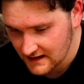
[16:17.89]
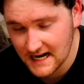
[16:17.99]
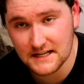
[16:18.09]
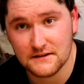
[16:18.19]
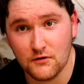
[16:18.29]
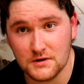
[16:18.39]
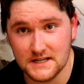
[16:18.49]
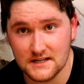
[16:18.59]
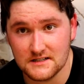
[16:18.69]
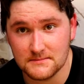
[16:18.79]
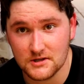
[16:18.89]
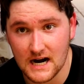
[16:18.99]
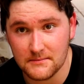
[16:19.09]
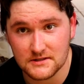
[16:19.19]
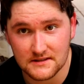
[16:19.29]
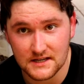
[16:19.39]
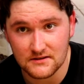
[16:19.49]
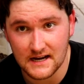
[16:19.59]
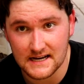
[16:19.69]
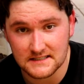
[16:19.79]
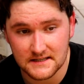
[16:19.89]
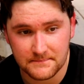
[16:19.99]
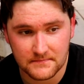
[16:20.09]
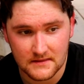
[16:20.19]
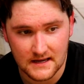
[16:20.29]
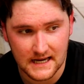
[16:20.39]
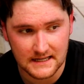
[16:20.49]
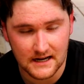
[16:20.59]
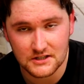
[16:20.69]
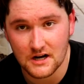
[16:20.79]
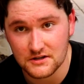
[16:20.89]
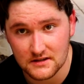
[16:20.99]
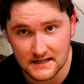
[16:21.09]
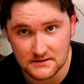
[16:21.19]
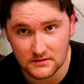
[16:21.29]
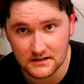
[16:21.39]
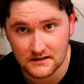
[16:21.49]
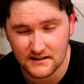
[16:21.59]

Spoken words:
I got to 1,400 subscribers, so thank you guys. And I'll talk to you in the next one.